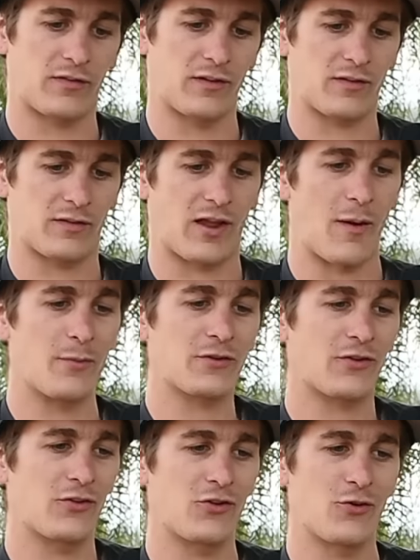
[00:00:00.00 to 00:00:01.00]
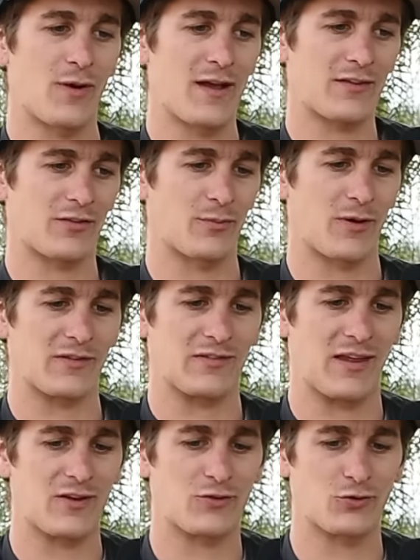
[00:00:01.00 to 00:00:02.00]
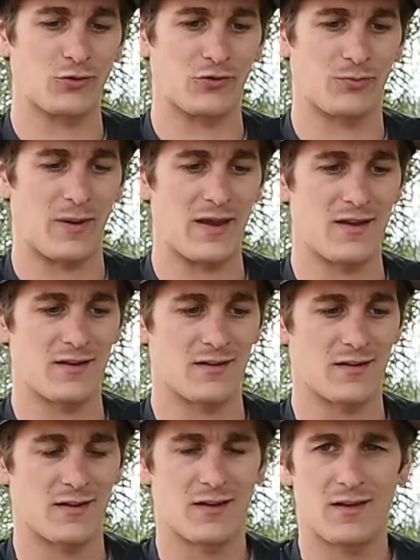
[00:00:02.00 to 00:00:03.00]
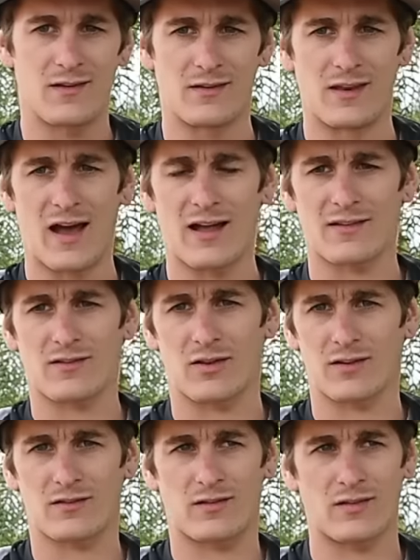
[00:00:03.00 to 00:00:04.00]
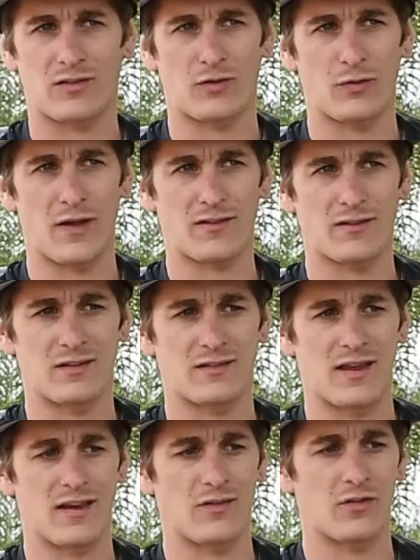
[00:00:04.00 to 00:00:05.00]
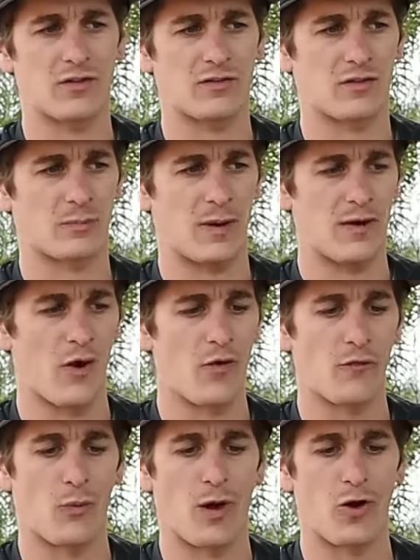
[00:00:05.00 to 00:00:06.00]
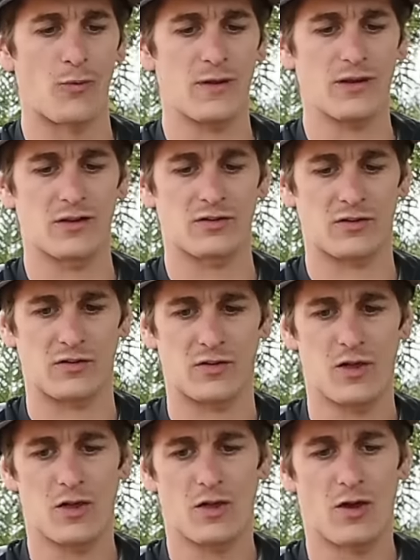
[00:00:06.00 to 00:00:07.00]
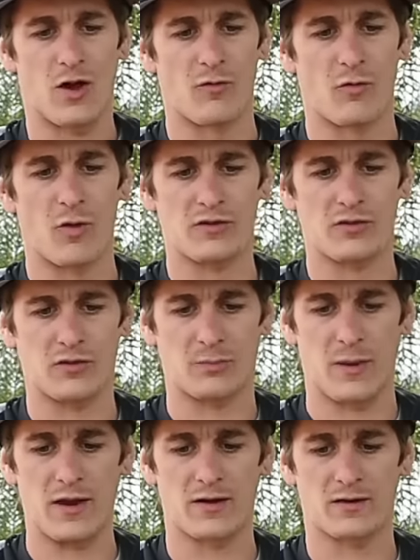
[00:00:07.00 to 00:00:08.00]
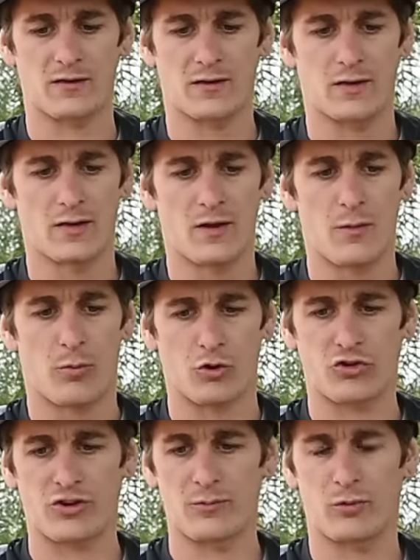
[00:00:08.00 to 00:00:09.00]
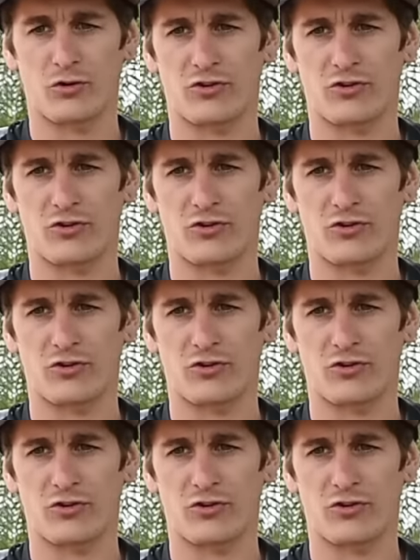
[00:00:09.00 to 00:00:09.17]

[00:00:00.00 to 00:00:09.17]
since coming to the US, my schedule's been nuts. Like, since 2010, everything's just been overwhelming, and just, I've always just been pushing,